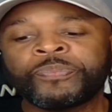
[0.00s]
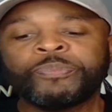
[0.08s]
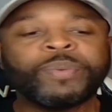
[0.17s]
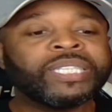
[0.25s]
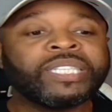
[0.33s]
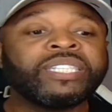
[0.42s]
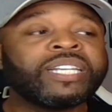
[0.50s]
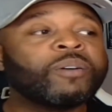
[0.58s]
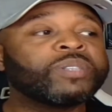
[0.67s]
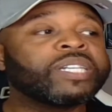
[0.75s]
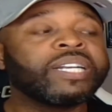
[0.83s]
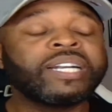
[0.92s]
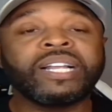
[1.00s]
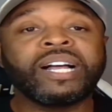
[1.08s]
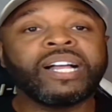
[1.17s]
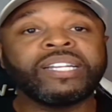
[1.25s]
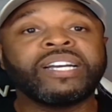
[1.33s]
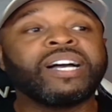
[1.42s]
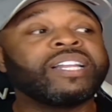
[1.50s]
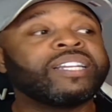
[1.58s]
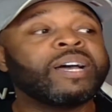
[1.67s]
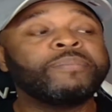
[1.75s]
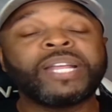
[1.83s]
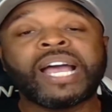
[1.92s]
But since I was an
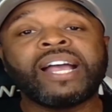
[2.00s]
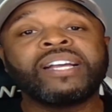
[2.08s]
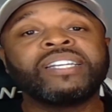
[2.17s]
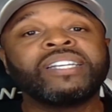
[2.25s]
alumni,